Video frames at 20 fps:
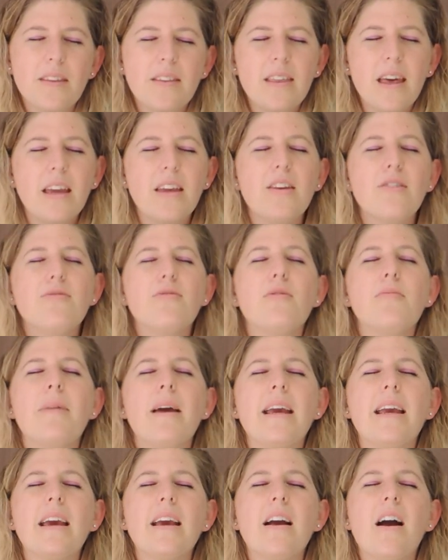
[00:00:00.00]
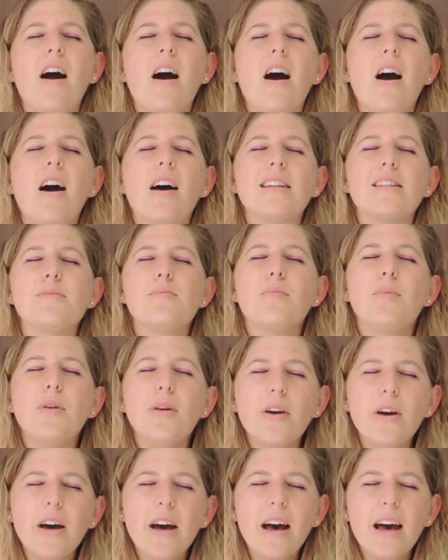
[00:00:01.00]
Thank you for making our hearts
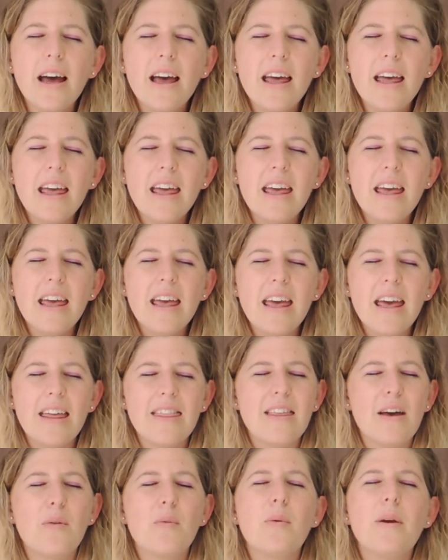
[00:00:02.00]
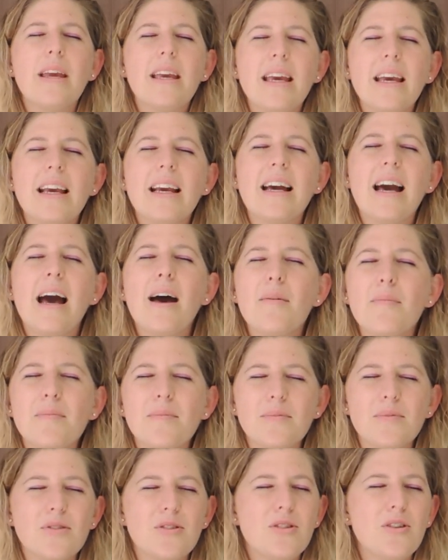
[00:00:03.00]
pure and that we can
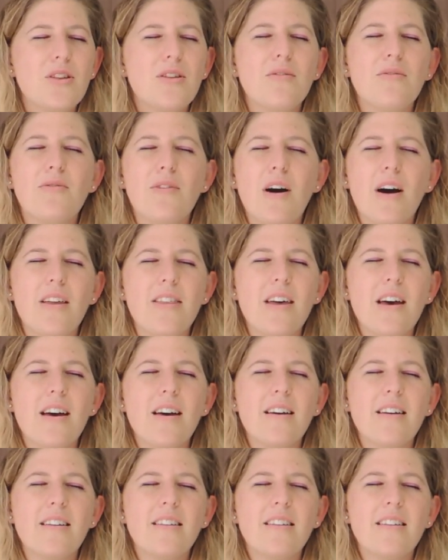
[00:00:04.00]
come to the Father